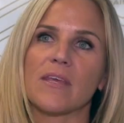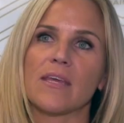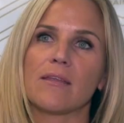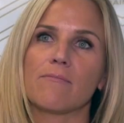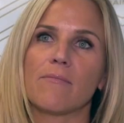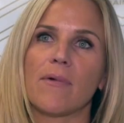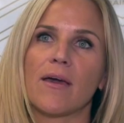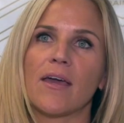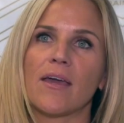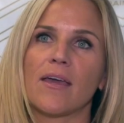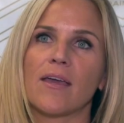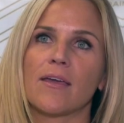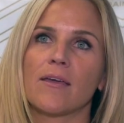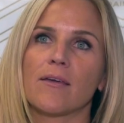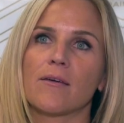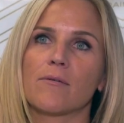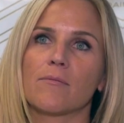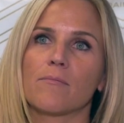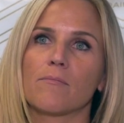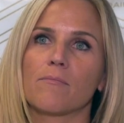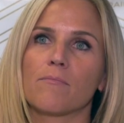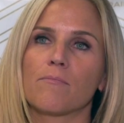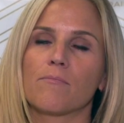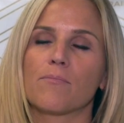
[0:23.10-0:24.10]
In my
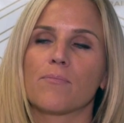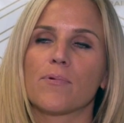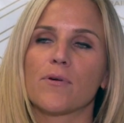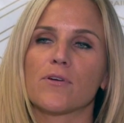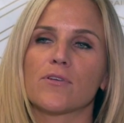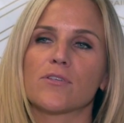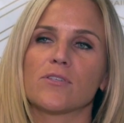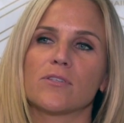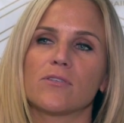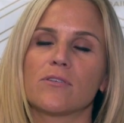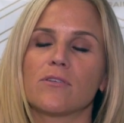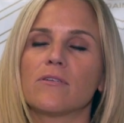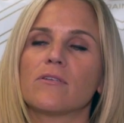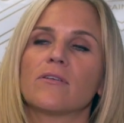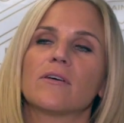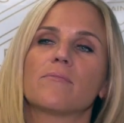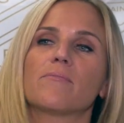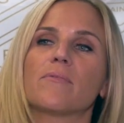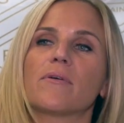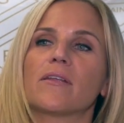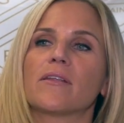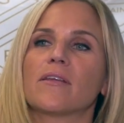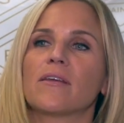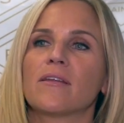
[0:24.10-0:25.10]
personal
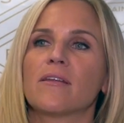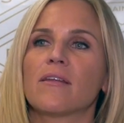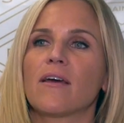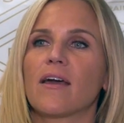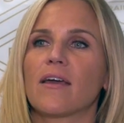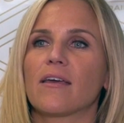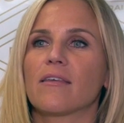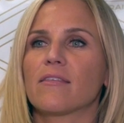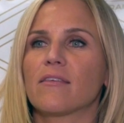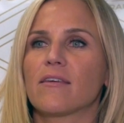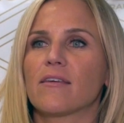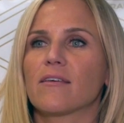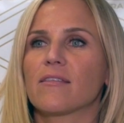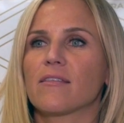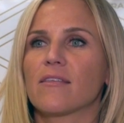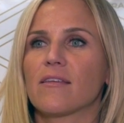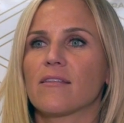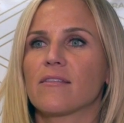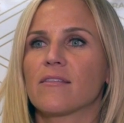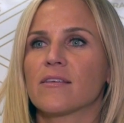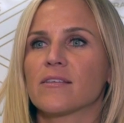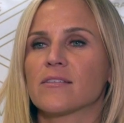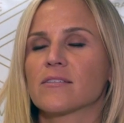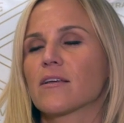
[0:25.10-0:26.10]
opinion, I think
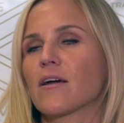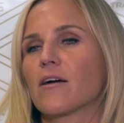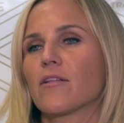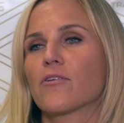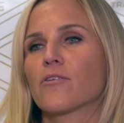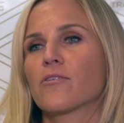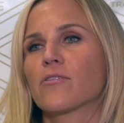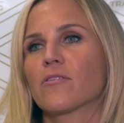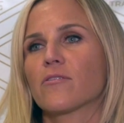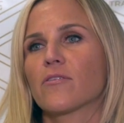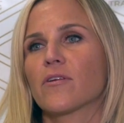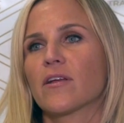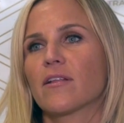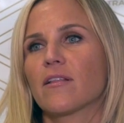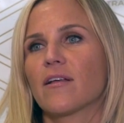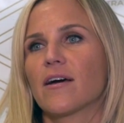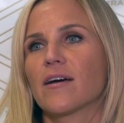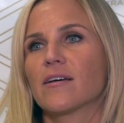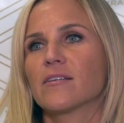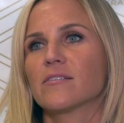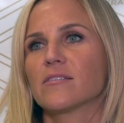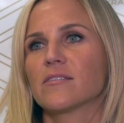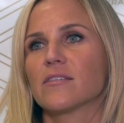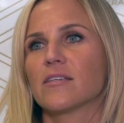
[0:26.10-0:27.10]
that this color theory
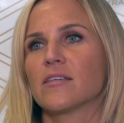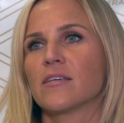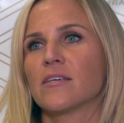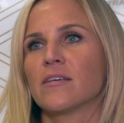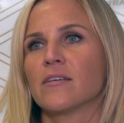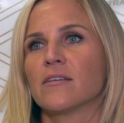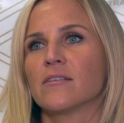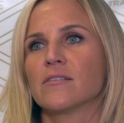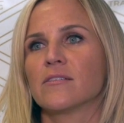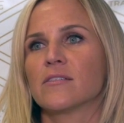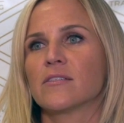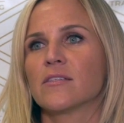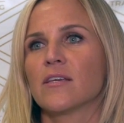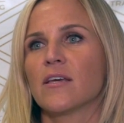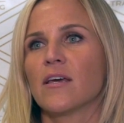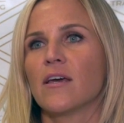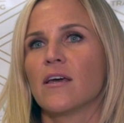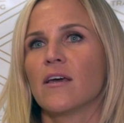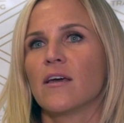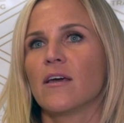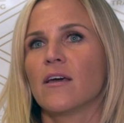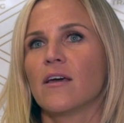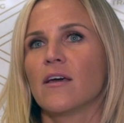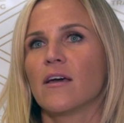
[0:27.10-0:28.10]
class is
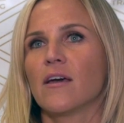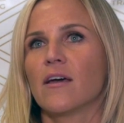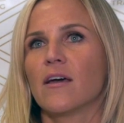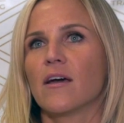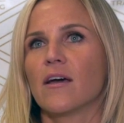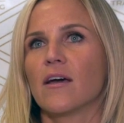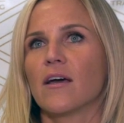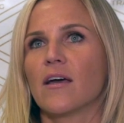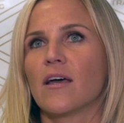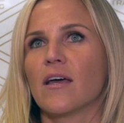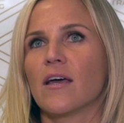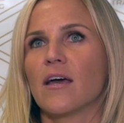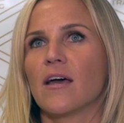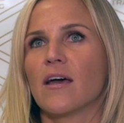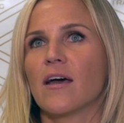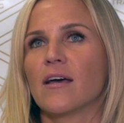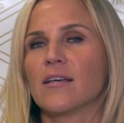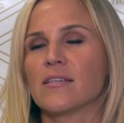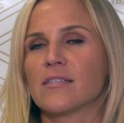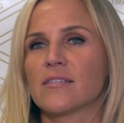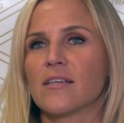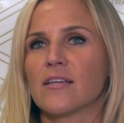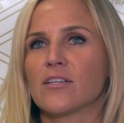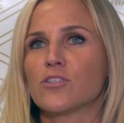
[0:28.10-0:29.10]

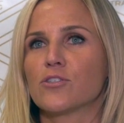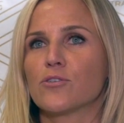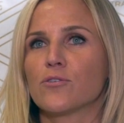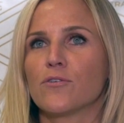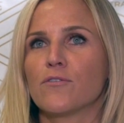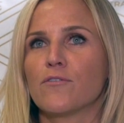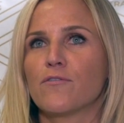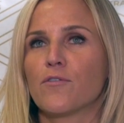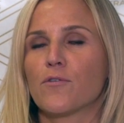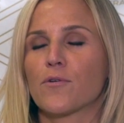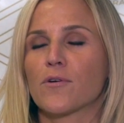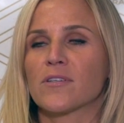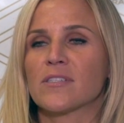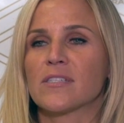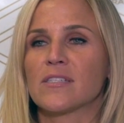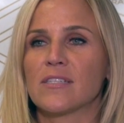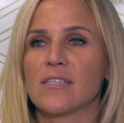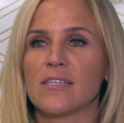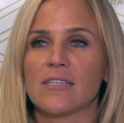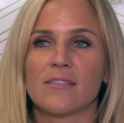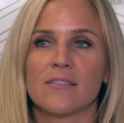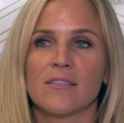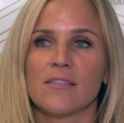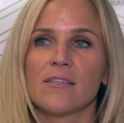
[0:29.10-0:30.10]
essential for
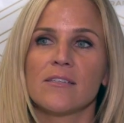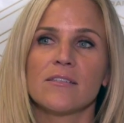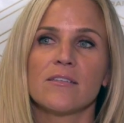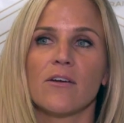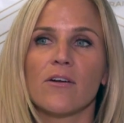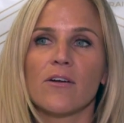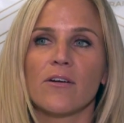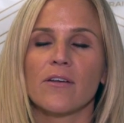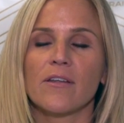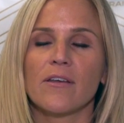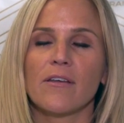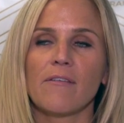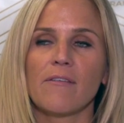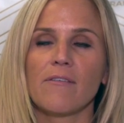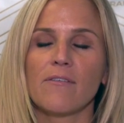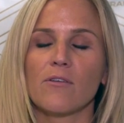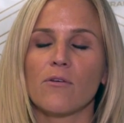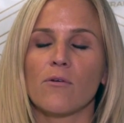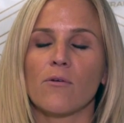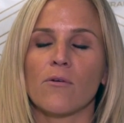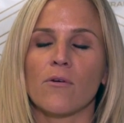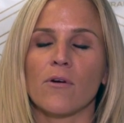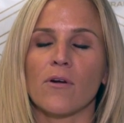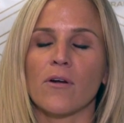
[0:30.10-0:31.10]
seasoned artists
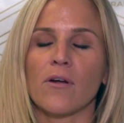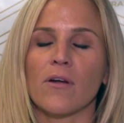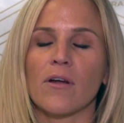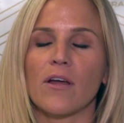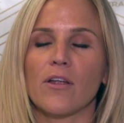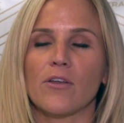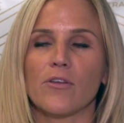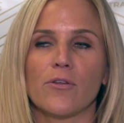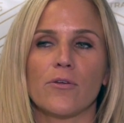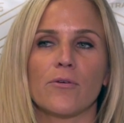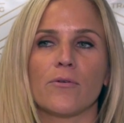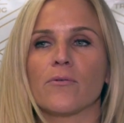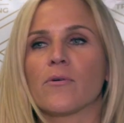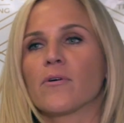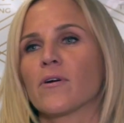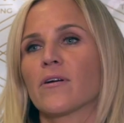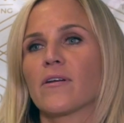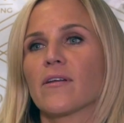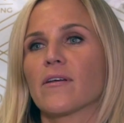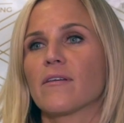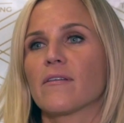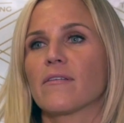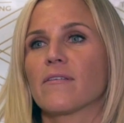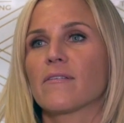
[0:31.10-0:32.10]
or a new
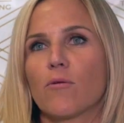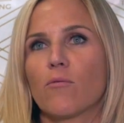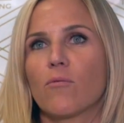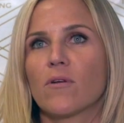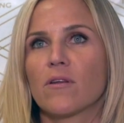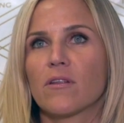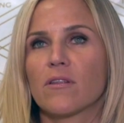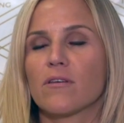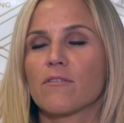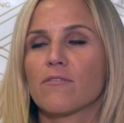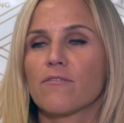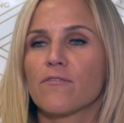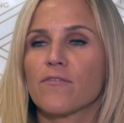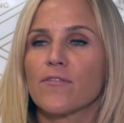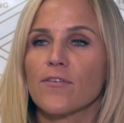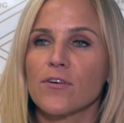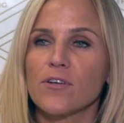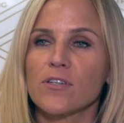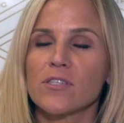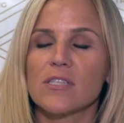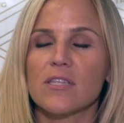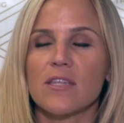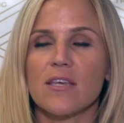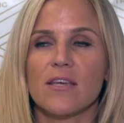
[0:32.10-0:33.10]
artist. One of the
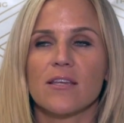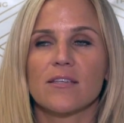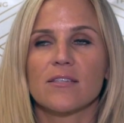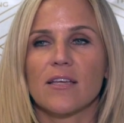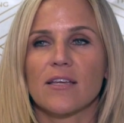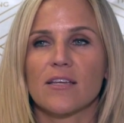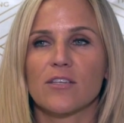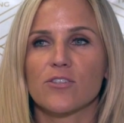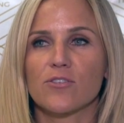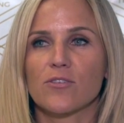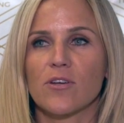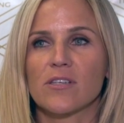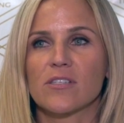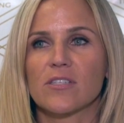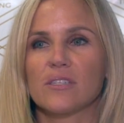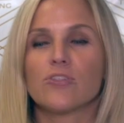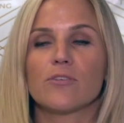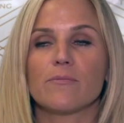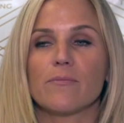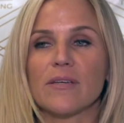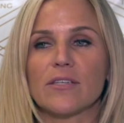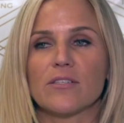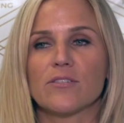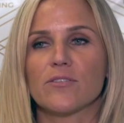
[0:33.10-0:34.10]
first things I stress
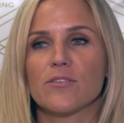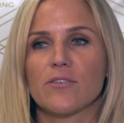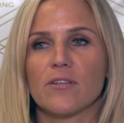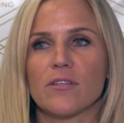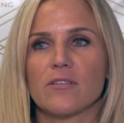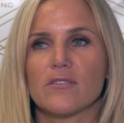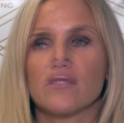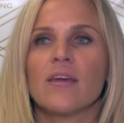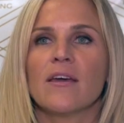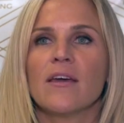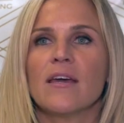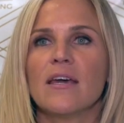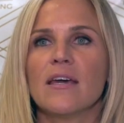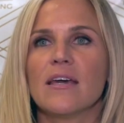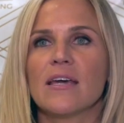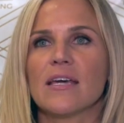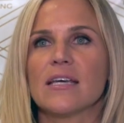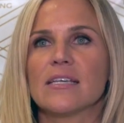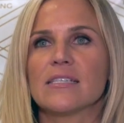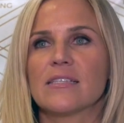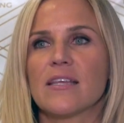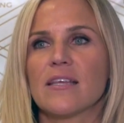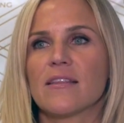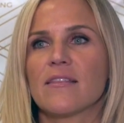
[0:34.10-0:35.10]
to my students
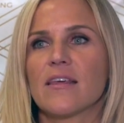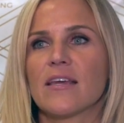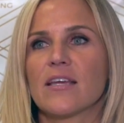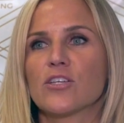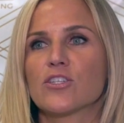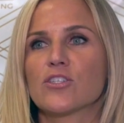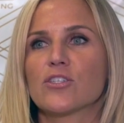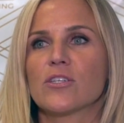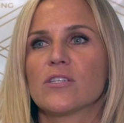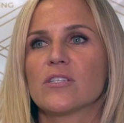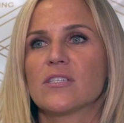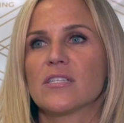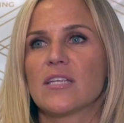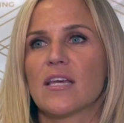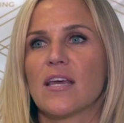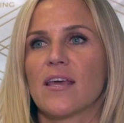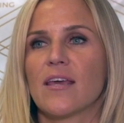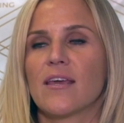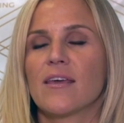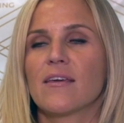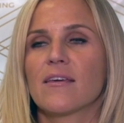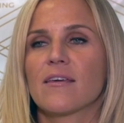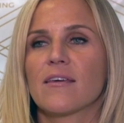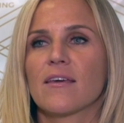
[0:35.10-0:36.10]
is that they should
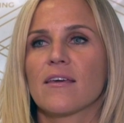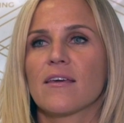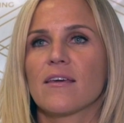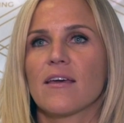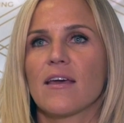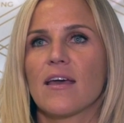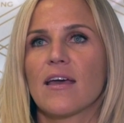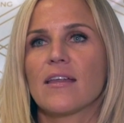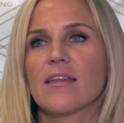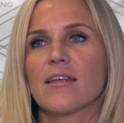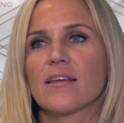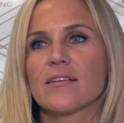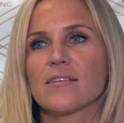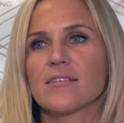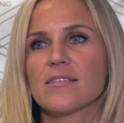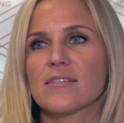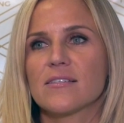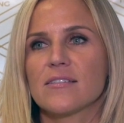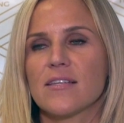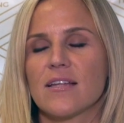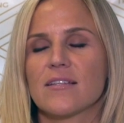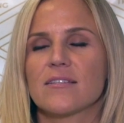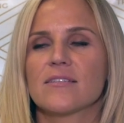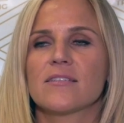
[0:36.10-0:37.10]
take an
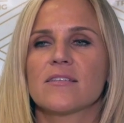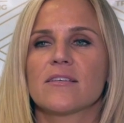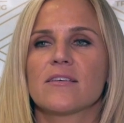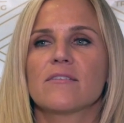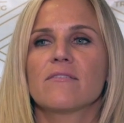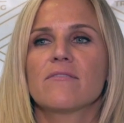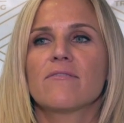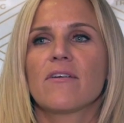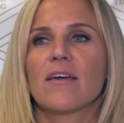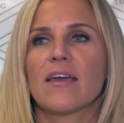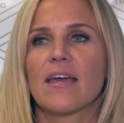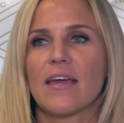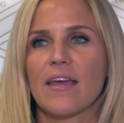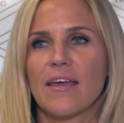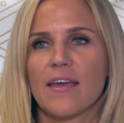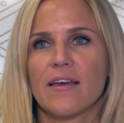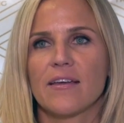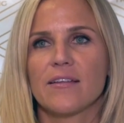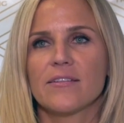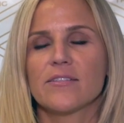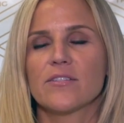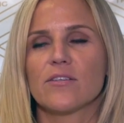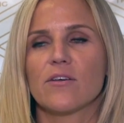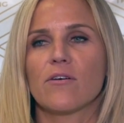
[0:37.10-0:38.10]
extensive
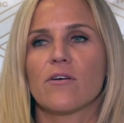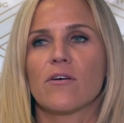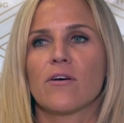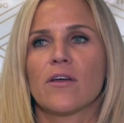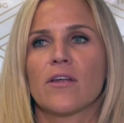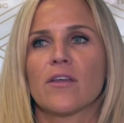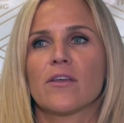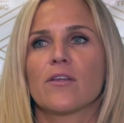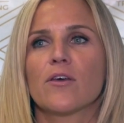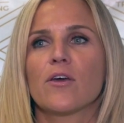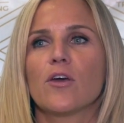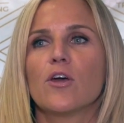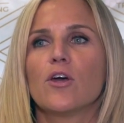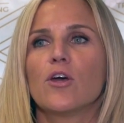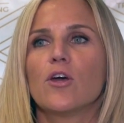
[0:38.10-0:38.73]
hands-on